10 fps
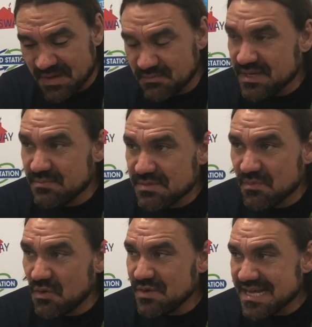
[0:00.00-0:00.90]
be a bit
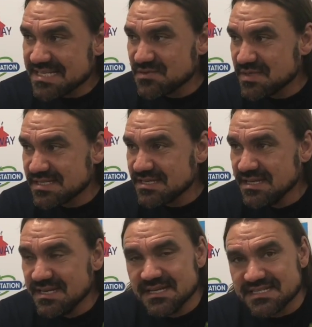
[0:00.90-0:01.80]
more relaxed with
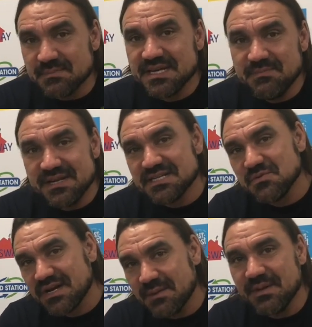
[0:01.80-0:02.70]
some key players
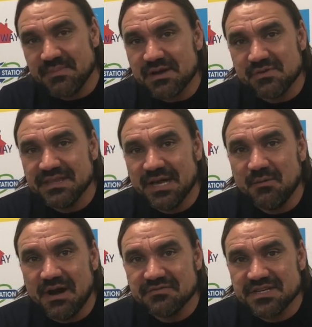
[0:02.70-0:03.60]
who are coming back right
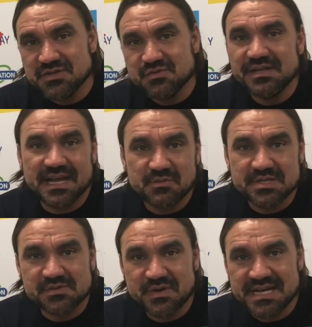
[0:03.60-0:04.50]
now after injury, like
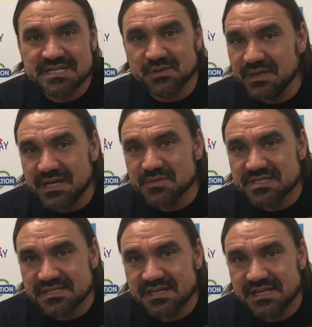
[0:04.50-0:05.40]
with Grant or like
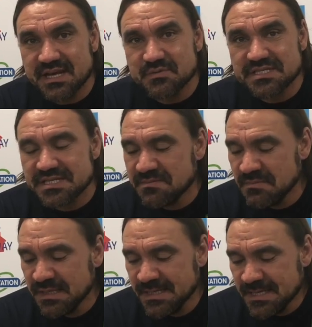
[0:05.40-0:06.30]
with Tim.